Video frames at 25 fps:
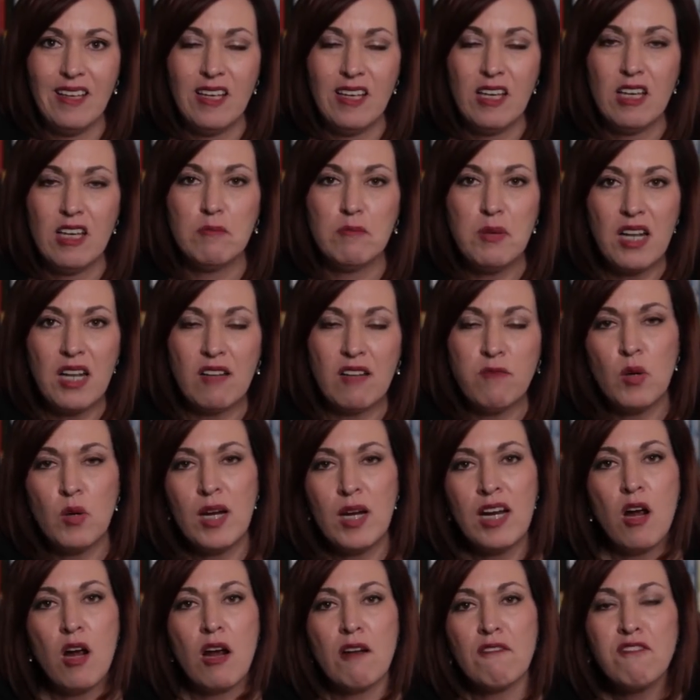But if we
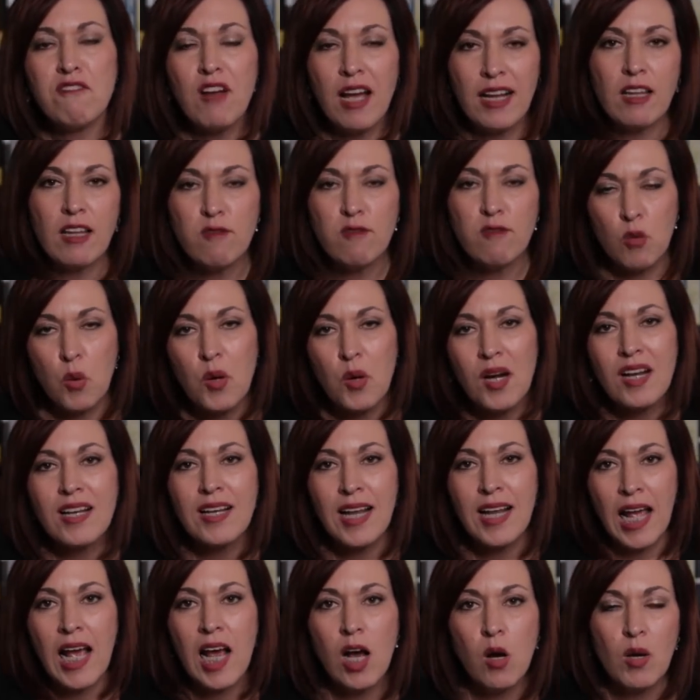aren't fighting for it
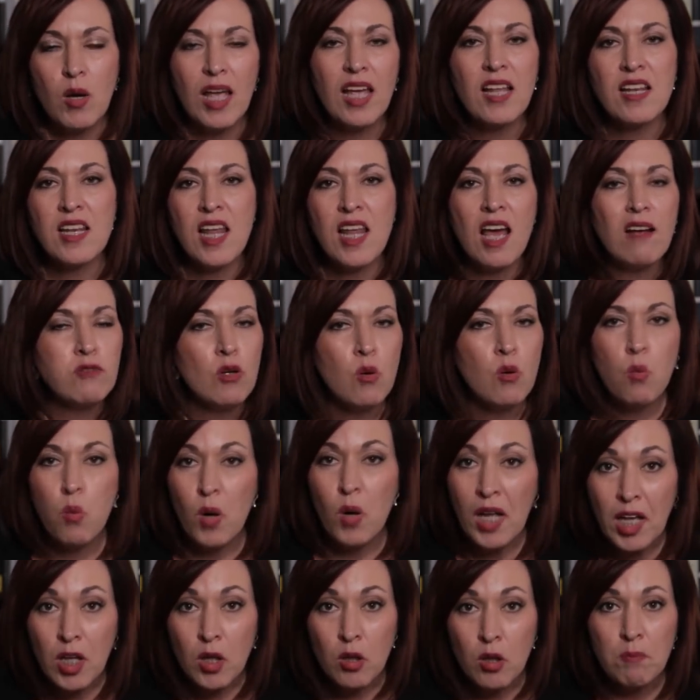now, it never
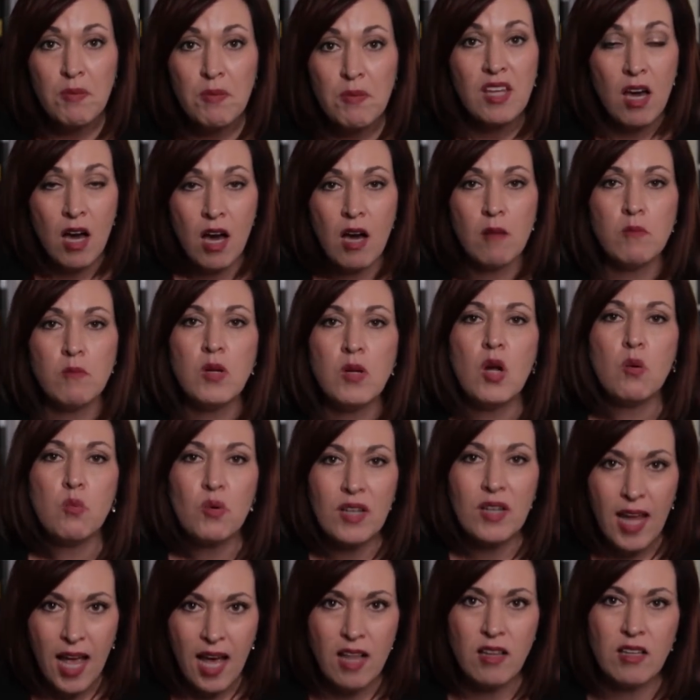will become
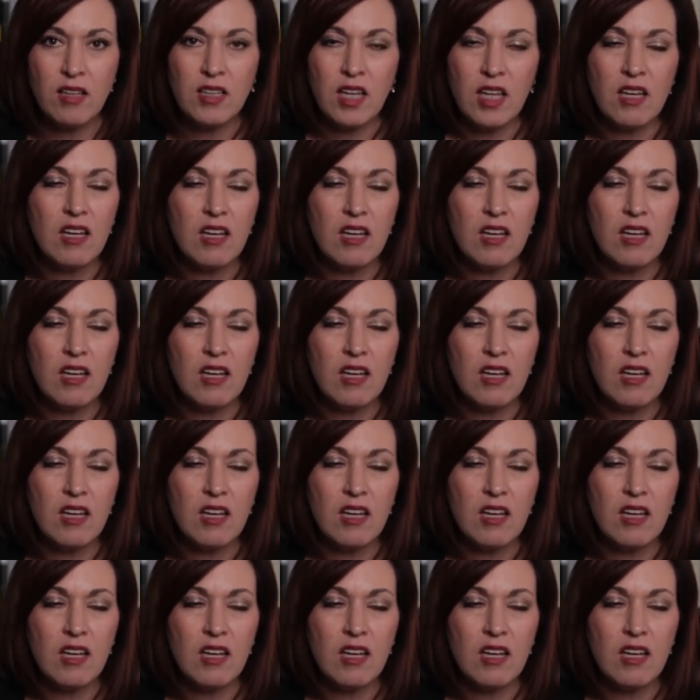reality. If we're